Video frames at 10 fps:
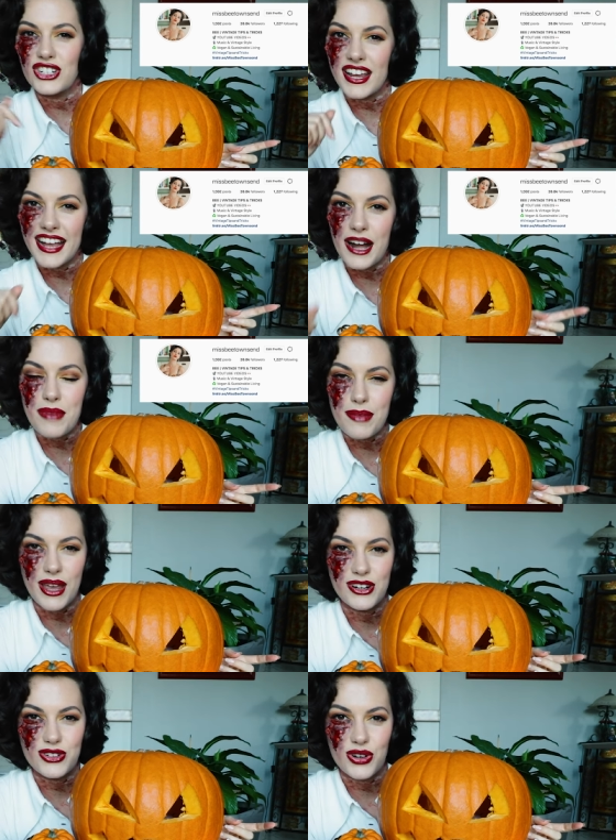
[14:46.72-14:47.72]
Check out my
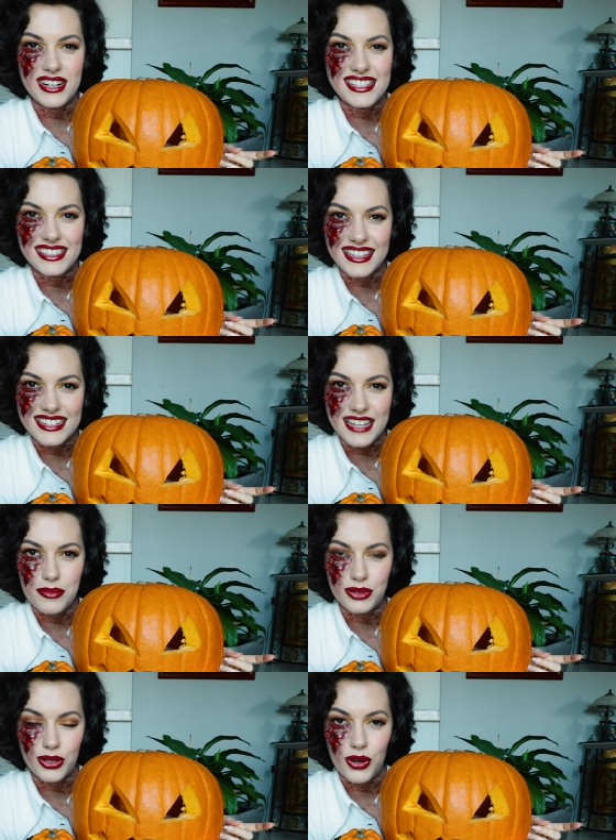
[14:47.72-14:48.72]
Patreon. It is linked
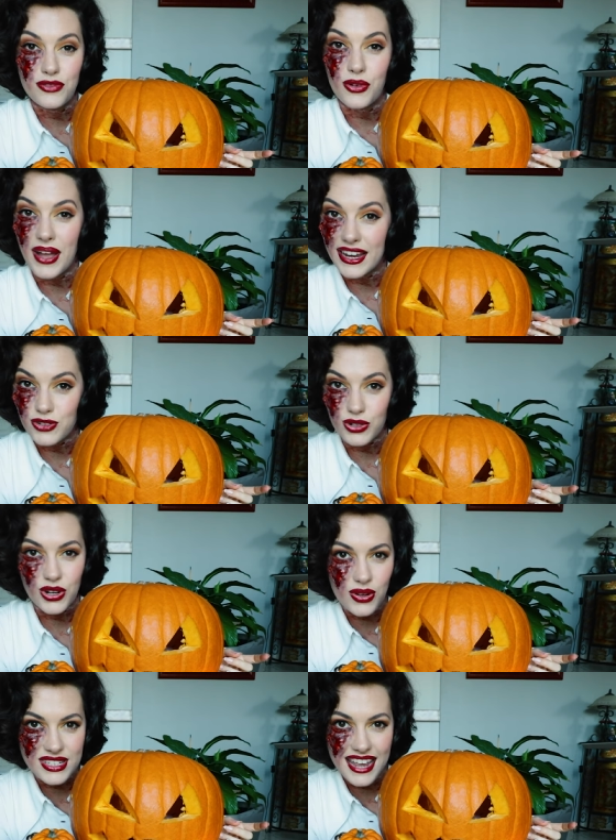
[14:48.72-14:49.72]
down below for extra
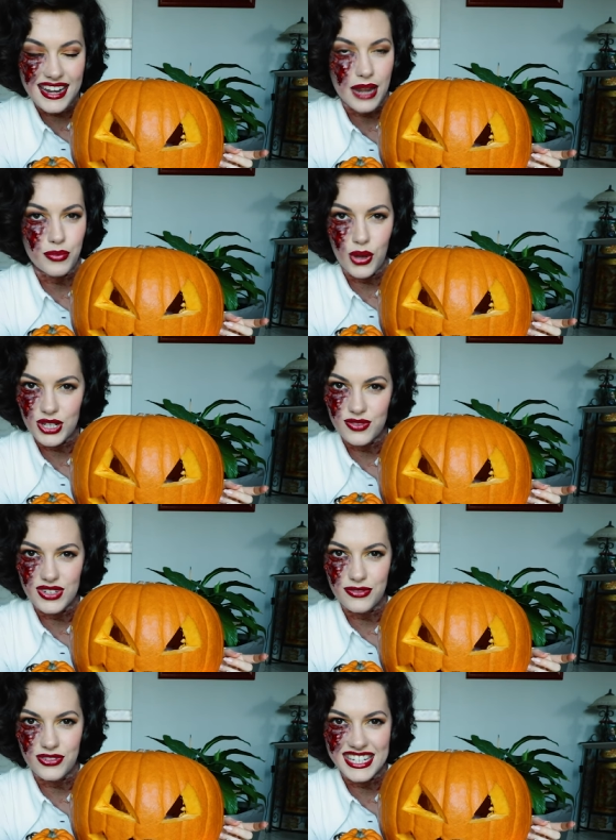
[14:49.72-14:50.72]
content and perks for
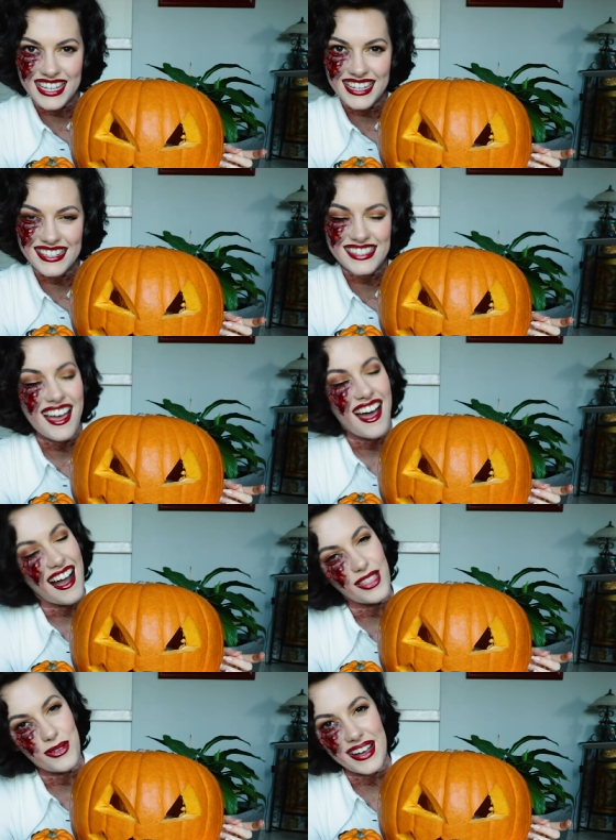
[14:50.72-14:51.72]
different tiers.
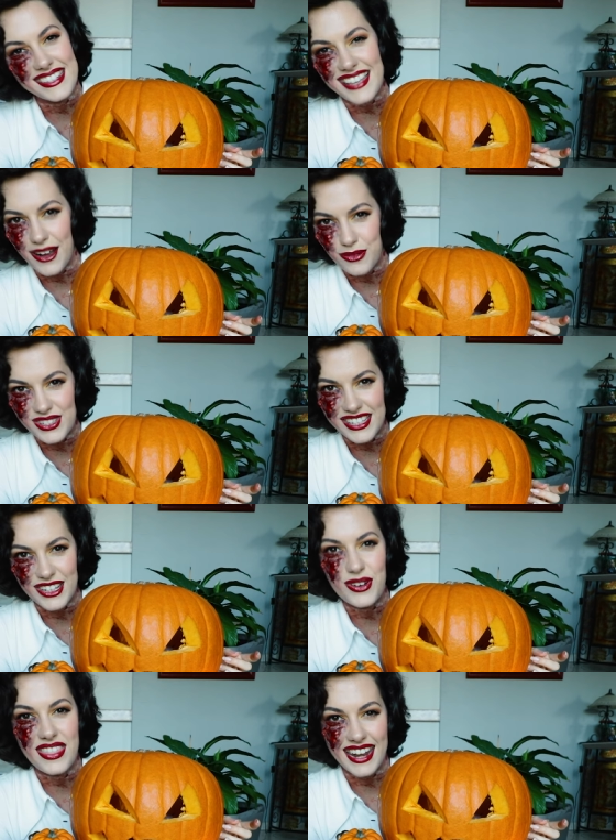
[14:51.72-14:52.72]
Otherwise, I will see
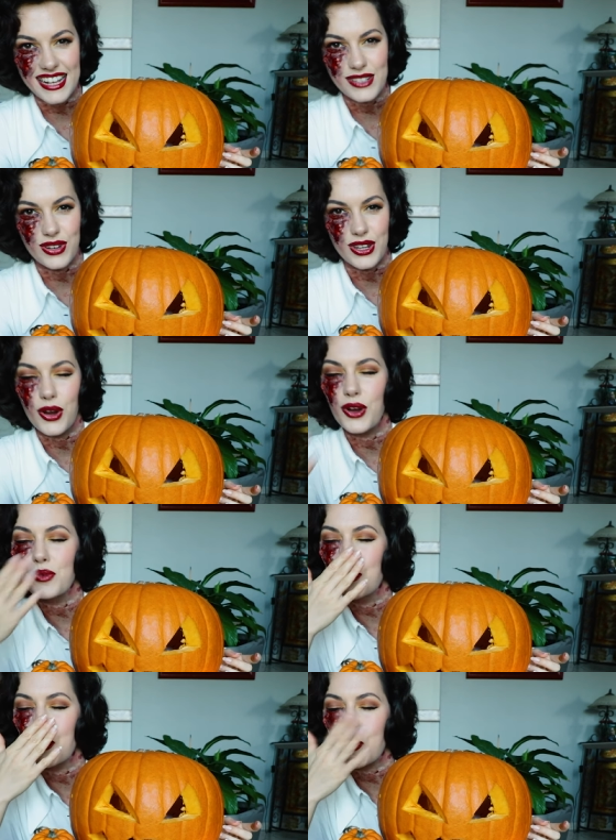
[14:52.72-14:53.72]
you in the next video.
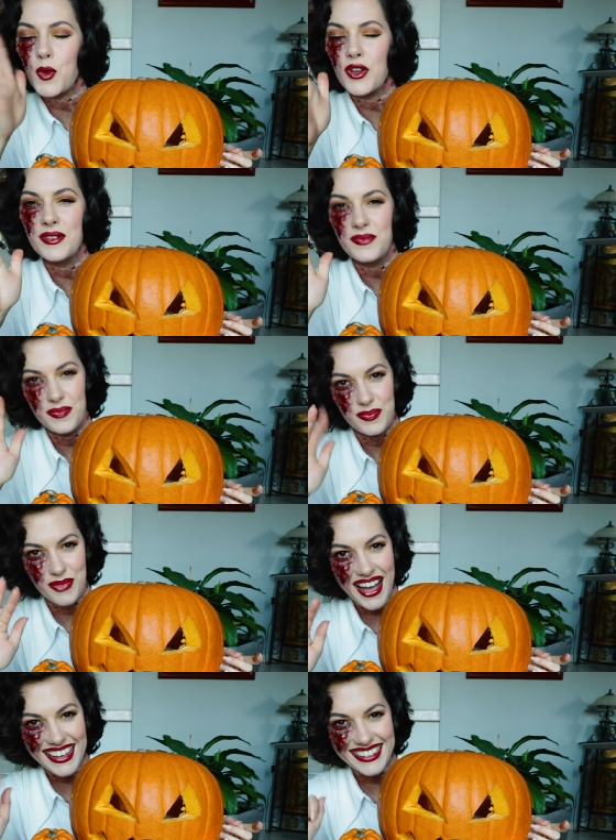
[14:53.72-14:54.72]

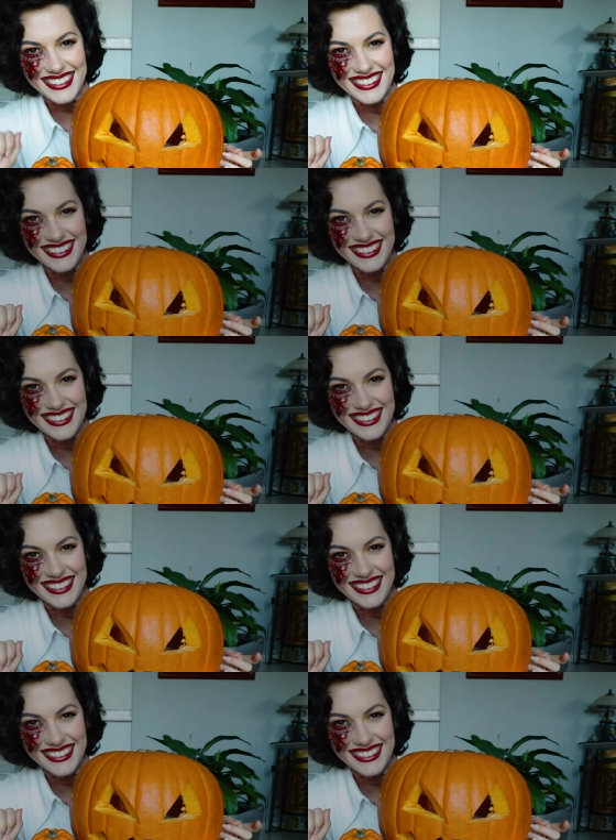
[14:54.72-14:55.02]
Bye.